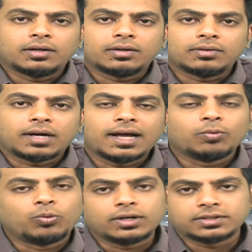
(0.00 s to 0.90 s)
I
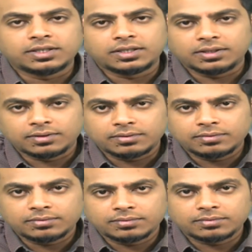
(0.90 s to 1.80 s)
was eating.
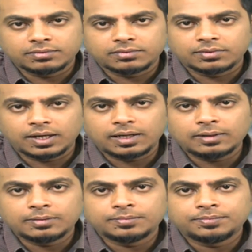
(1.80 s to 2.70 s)
Yeah,
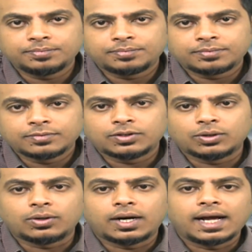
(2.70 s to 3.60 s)
so
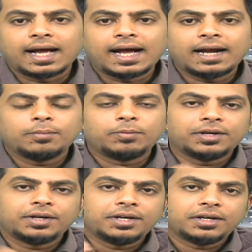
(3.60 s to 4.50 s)
I had been
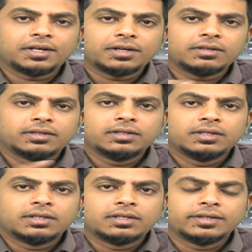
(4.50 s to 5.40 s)
eating
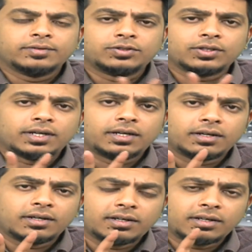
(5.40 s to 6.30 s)
gives you
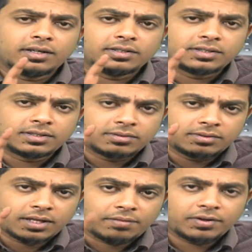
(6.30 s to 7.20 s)
a
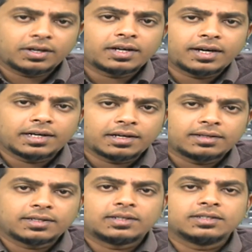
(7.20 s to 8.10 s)
definite idea that
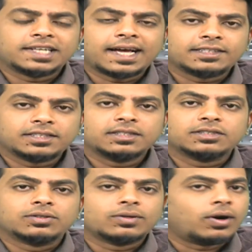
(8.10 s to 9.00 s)
this action is
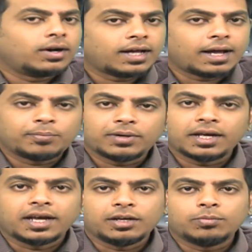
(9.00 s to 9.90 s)
not happening anymore,